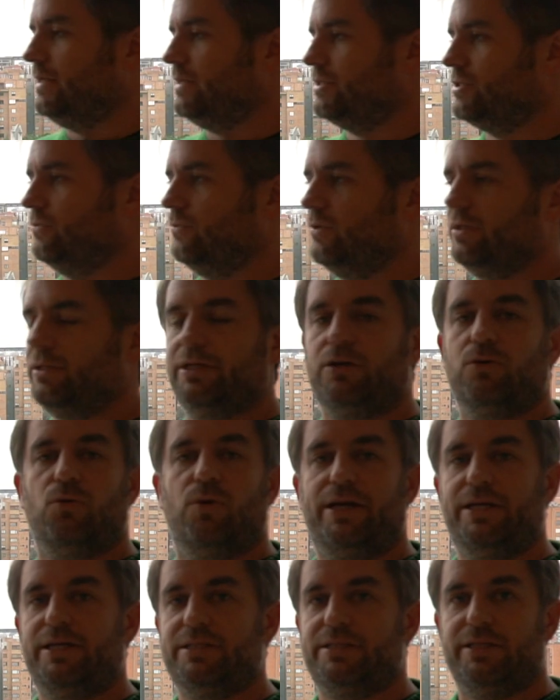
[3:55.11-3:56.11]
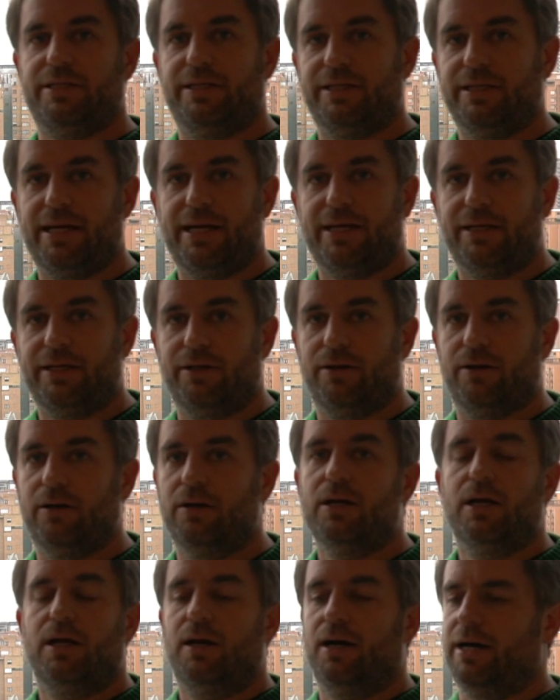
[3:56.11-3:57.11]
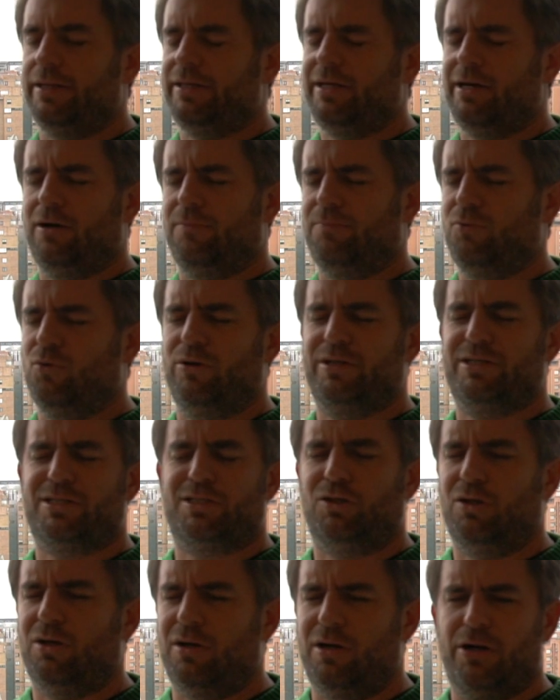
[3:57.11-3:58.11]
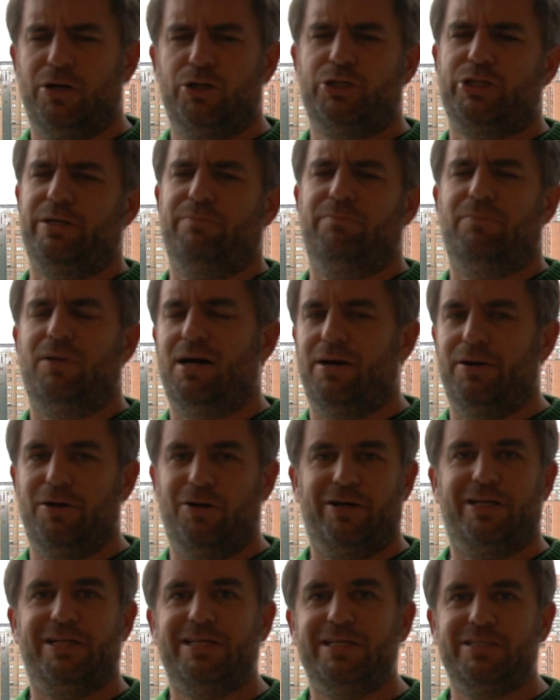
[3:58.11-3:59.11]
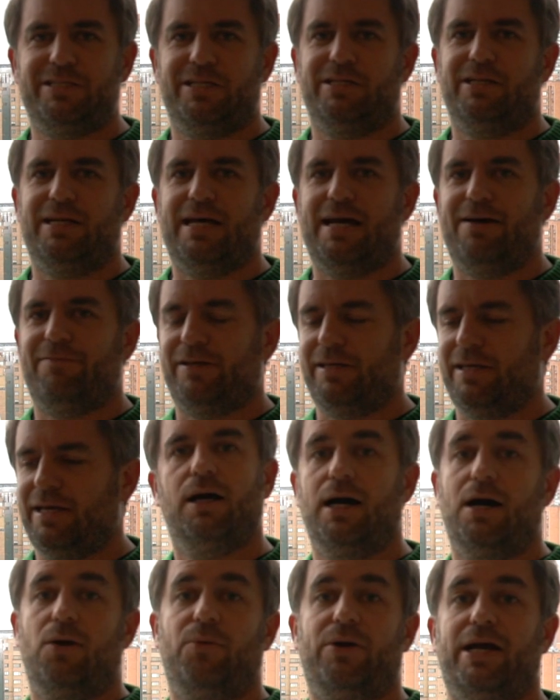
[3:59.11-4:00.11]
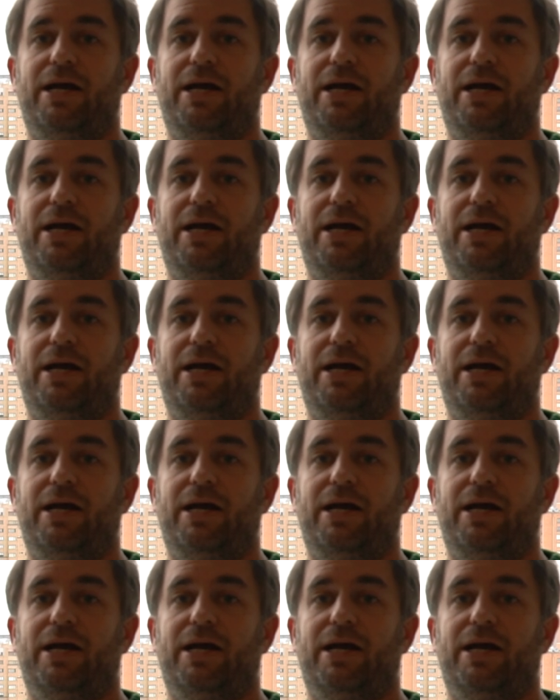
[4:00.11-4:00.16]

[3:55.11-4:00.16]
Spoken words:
it's really quite easy to get here. The airport is large and modern and easy to navigate. When